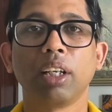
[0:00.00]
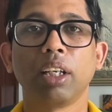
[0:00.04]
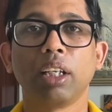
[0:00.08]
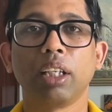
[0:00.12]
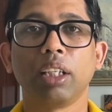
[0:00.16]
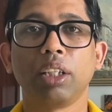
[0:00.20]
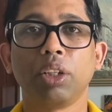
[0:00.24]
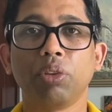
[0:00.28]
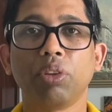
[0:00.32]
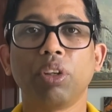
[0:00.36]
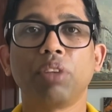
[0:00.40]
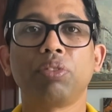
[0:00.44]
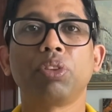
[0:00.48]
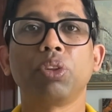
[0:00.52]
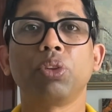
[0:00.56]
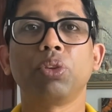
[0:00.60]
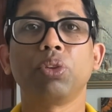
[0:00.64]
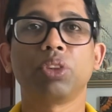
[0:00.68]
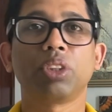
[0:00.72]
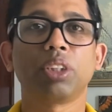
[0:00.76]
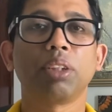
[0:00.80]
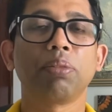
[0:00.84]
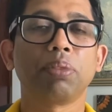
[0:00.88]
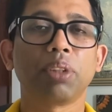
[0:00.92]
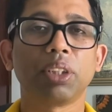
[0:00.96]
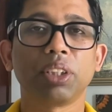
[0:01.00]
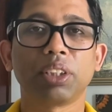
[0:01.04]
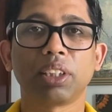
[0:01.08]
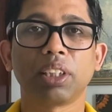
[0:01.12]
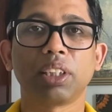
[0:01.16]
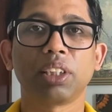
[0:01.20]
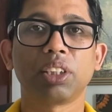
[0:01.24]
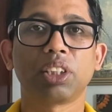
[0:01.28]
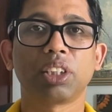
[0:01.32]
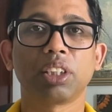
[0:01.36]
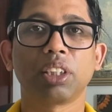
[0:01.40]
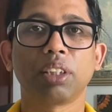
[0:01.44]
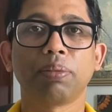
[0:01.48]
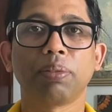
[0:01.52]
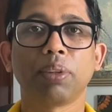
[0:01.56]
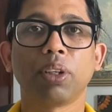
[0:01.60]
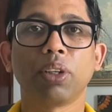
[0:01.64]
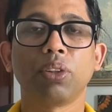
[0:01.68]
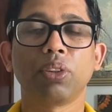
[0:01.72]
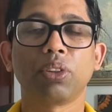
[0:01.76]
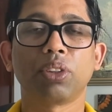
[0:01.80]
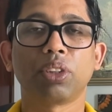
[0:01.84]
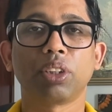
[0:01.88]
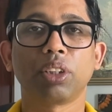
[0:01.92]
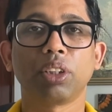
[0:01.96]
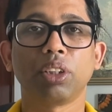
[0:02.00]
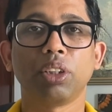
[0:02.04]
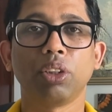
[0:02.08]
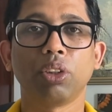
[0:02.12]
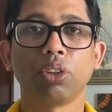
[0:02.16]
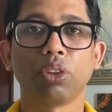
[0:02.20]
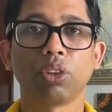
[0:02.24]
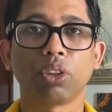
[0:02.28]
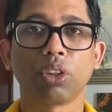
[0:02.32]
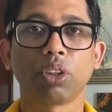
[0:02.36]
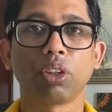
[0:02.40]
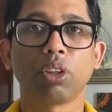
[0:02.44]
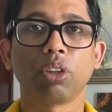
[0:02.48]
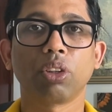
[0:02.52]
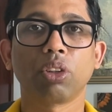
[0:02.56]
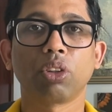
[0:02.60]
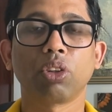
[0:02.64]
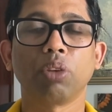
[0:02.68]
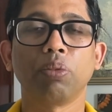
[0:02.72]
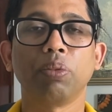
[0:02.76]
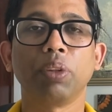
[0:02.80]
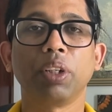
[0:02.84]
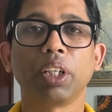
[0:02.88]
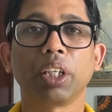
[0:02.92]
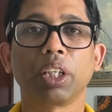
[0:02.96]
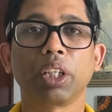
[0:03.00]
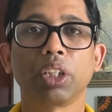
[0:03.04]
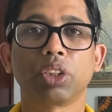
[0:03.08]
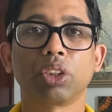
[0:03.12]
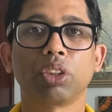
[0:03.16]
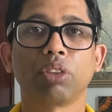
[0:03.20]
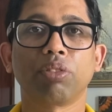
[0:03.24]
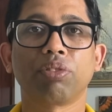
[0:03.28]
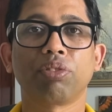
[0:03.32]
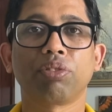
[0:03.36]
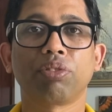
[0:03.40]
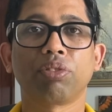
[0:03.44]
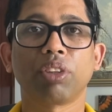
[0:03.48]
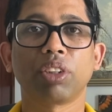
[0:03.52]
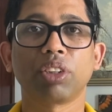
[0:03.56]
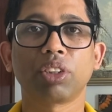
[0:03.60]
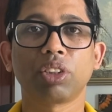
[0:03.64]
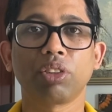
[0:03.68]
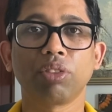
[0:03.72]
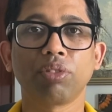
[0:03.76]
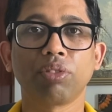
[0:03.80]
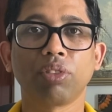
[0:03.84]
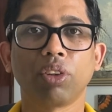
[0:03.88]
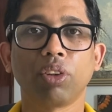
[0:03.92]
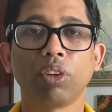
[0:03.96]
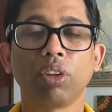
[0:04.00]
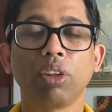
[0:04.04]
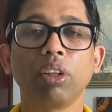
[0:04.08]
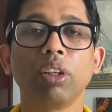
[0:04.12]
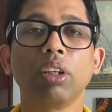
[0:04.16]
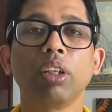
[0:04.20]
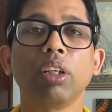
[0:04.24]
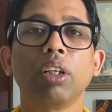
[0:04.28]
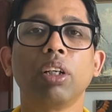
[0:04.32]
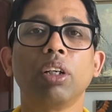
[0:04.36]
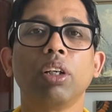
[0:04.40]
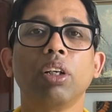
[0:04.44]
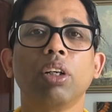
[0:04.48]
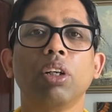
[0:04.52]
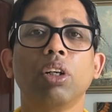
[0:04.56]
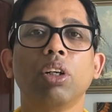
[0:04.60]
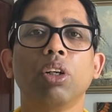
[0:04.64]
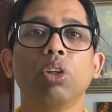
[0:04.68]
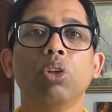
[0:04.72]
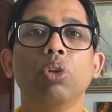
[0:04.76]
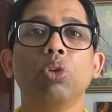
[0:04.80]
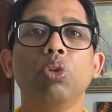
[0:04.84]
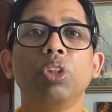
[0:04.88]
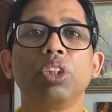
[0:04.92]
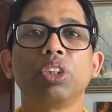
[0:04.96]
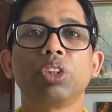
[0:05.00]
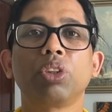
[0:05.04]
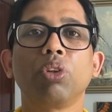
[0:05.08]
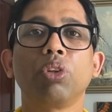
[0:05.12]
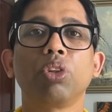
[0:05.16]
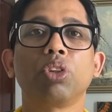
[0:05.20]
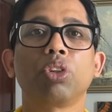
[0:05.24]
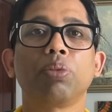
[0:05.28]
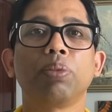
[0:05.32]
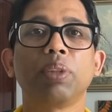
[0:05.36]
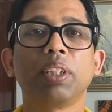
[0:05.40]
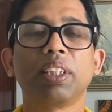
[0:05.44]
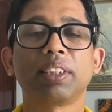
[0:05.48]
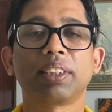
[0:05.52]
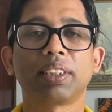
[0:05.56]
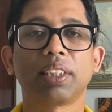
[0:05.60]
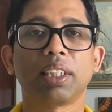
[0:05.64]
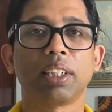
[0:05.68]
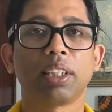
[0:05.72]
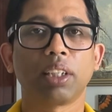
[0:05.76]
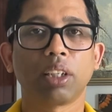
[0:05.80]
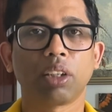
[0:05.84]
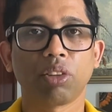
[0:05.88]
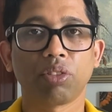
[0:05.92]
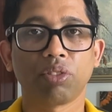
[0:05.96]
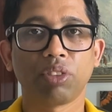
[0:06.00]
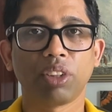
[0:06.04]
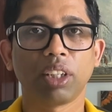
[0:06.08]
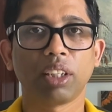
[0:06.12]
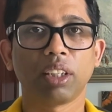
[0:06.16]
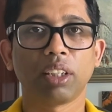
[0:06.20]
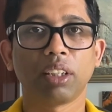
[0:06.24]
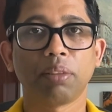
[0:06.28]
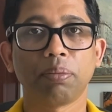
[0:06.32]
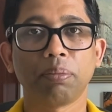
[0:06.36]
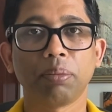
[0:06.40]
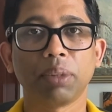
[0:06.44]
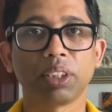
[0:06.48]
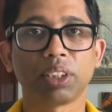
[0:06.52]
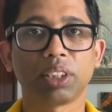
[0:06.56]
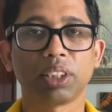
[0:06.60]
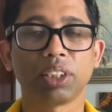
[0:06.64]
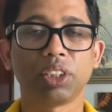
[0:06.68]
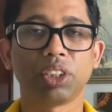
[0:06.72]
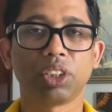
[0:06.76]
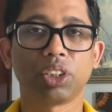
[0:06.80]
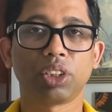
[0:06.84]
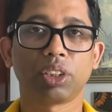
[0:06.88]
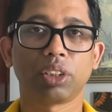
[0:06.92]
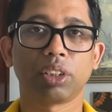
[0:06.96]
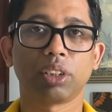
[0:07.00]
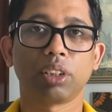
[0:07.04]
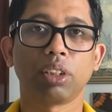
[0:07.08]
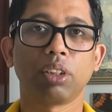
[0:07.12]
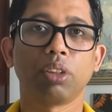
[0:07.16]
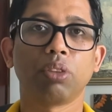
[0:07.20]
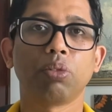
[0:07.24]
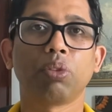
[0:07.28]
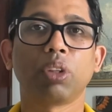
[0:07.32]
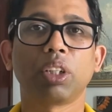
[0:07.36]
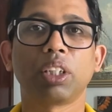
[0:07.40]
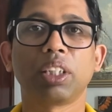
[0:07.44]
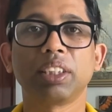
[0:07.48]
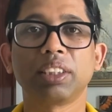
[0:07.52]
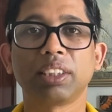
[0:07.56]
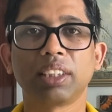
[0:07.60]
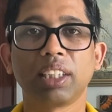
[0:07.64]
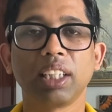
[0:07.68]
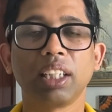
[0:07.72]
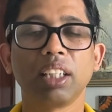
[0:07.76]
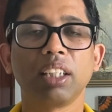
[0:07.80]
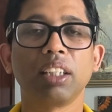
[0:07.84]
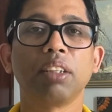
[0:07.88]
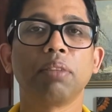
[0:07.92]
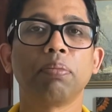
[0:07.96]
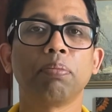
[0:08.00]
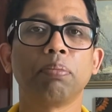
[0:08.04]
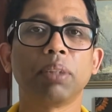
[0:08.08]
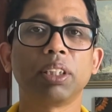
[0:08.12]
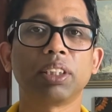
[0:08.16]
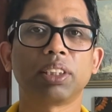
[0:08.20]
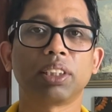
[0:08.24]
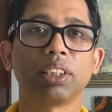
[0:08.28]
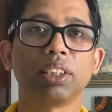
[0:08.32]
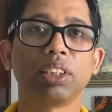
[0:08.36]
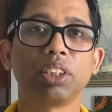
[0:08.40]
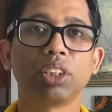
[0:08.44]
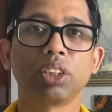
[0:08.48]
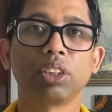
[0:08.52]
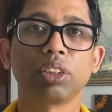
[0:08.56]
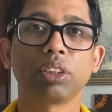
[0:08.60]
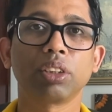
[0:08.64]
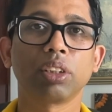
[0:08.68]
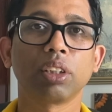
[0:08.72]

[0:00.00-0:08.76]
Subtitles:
You have to do some research about your communication. First of all, who is going to be the sender of the message? What is the message?